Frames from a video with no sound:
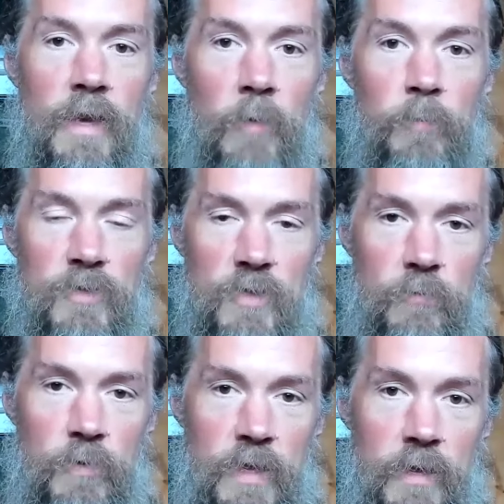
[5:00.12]
to help
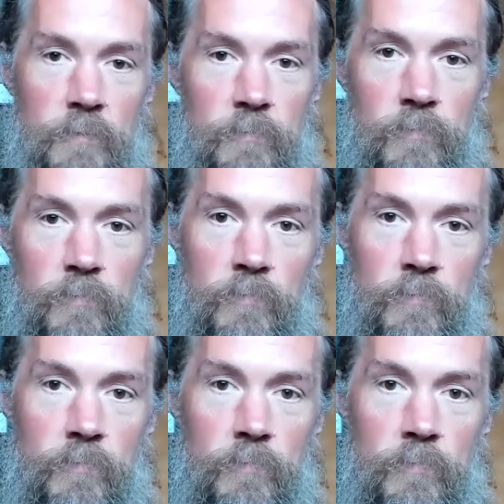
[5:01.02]
yourself with that.
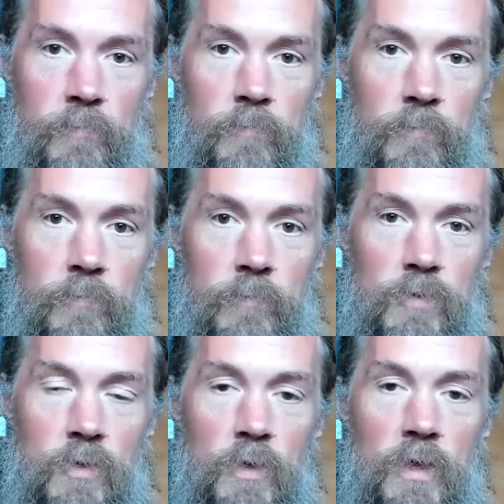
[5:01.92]

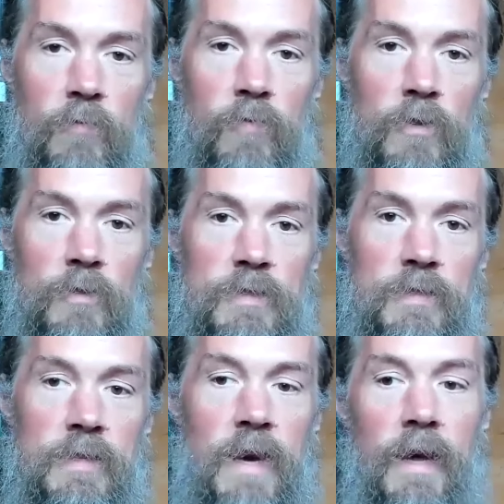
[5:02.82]
So if you're
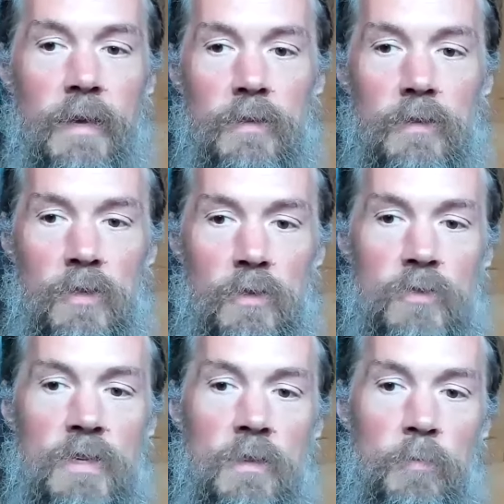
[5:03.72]
not
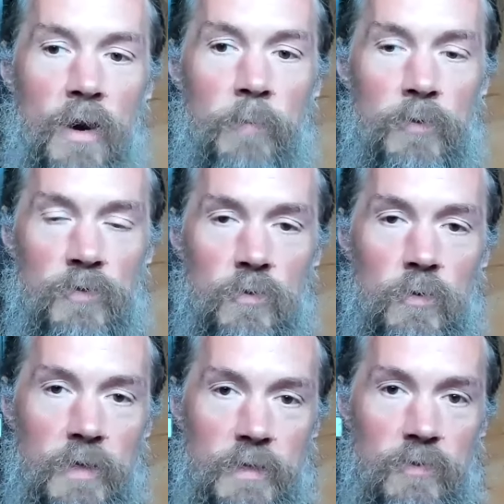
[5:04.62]
using the proper
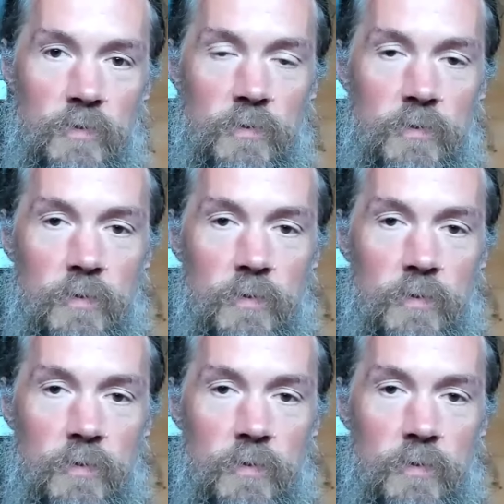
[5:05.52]
stories,